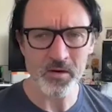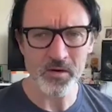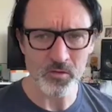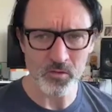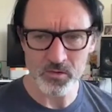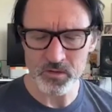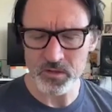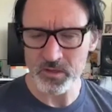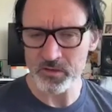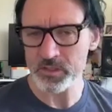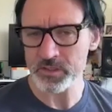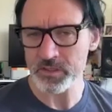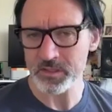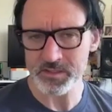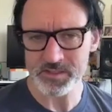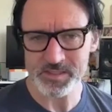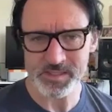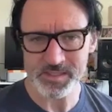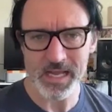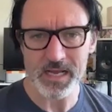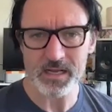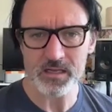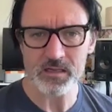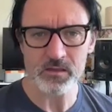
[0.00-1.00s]
or knowing
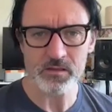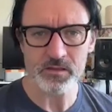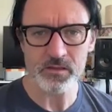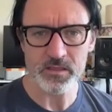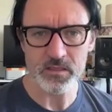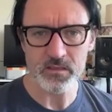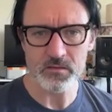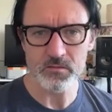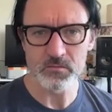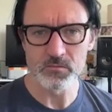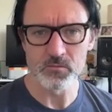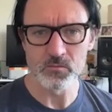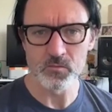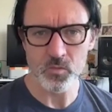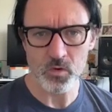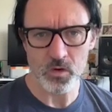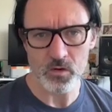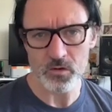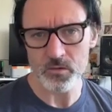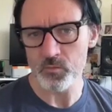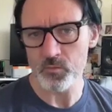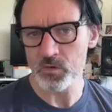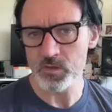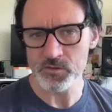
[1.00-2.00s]
exactly what
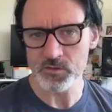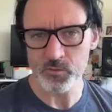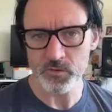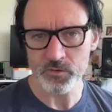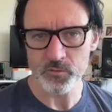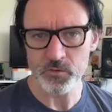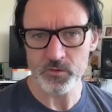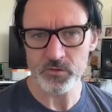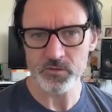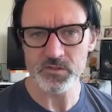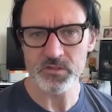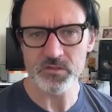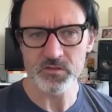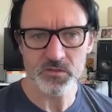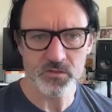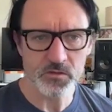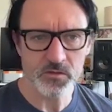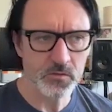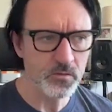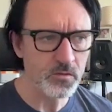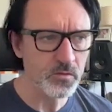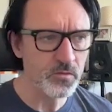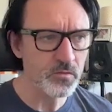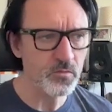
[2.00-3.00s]
it was we wanted to
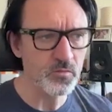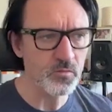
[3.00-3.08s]
do,